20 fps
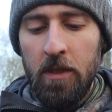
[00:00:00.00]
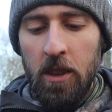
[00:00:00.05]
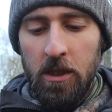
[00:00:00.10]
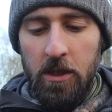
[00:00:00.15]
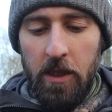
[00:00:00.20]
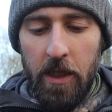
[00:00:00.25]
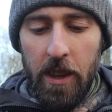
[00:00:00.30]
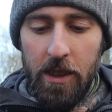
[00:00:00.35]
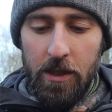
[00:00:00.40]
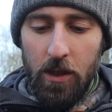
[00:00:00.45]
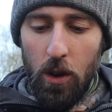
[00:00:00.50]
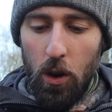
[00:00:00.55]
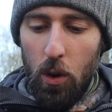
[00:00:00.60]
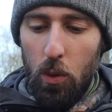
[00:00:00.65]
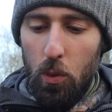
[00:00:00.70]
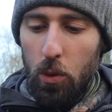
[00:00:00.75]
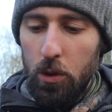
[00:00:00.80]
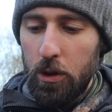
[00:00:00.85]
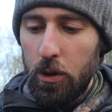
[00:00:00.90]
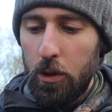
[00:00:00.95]
So these are
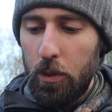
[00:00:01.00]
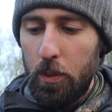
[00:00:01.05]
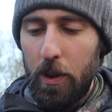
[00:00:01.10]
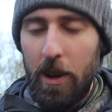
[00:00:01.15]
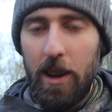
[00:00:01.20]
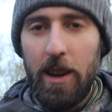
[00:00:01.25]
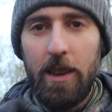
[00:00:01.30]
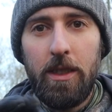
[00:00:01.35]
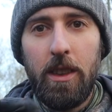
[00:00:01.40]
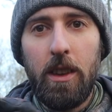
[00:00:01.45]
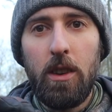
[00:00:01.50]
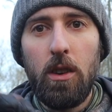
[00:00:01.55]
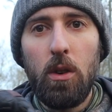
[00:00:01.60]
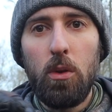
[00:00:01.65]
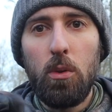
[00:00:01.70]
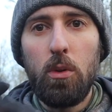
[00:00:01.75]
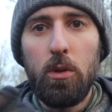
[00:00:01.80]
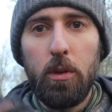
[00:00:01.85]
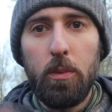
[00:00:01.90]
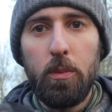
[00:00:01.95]
water repellent, they're not
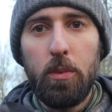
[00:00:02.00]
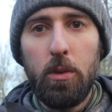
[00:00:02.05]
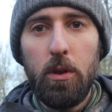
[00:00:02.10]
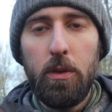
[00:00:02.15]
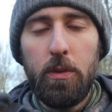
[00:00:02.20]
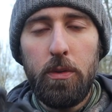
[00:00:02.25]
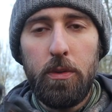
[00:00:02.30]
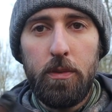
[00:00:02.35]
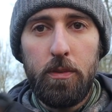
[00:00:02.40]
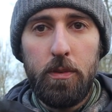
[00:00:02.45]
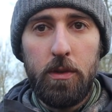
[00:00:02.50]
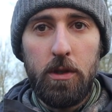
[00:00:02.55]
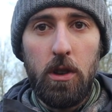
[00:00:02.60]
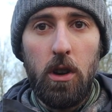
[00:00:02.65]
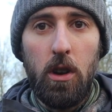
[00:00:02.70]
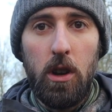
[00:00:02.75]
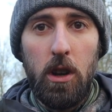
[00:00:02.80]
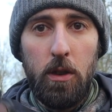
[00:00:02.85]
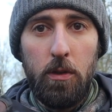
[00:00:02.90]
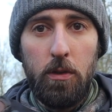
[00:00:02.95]
waterproof,
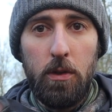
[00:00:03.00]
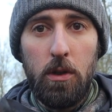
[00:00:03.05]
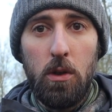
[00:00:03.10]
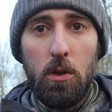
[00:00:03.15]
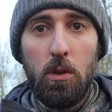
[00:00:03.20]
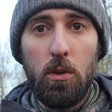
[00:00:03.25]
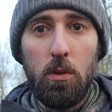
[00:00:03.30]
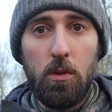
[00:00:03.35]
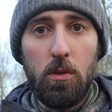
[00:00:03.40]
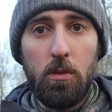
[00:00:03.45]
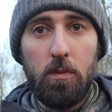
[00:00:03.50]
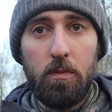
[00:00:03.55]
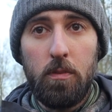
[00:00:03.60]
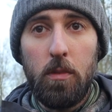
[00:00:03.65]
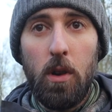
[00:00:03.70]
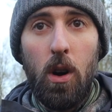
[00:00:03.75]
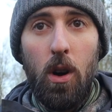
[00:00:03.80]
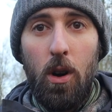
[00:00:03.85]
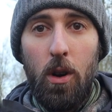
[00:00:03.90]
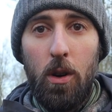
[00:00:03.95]
so if you
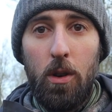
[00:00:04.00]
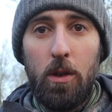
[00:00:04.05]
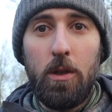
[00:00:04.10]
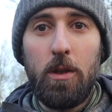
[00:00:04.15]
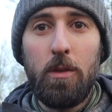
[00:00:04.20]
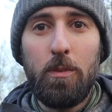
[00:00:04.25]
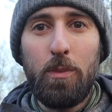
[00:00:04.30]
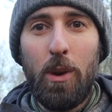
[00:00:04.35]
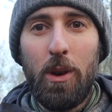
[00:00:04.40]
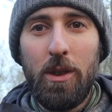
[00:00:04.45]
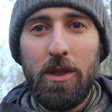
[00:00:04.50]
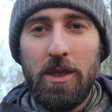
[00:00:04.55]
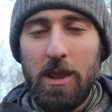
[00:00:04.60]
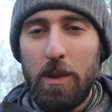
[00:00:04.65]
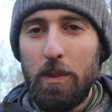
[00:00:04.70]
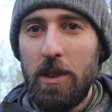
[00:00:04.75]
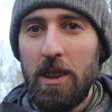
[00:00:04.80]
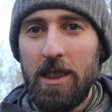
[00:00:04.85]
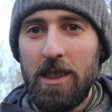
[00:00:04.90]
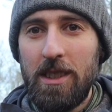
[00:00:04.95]
are pond
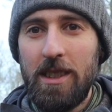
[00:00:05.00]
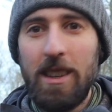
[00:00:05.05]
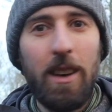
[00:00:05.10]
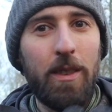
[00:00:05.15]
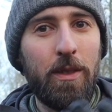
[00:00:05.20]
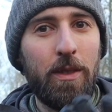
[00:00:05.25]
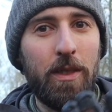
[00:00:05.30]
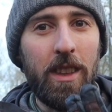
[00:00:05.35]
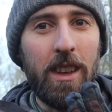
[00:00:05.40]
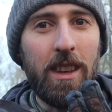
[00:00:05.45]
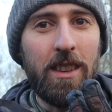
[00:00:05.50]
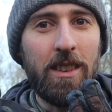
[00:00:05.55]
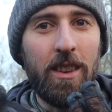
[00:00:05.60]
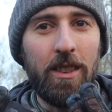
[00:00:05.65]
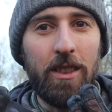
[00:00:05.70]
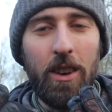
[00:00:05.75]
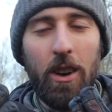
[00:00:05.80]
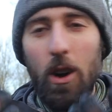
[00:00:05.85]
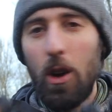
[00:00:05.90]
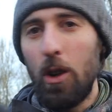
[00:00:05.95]
dipping and stuff, these
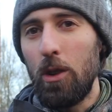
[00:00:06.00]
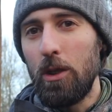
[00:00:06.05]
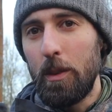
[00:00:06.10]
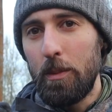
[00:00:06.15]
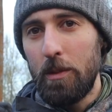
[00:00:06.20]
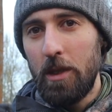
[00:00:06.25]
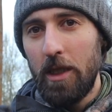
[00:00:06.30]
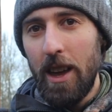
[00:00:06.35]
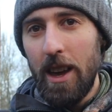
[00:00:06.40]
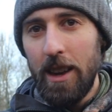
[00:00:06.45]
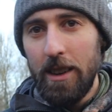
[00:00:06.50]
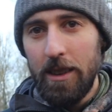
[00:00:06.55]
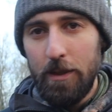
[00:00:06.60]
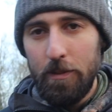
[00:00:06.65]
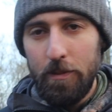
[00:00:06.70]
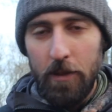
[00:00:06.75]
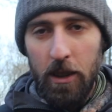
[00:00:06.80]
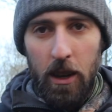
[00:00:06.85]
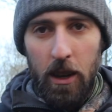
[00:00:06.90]
aren't going to hold up to that.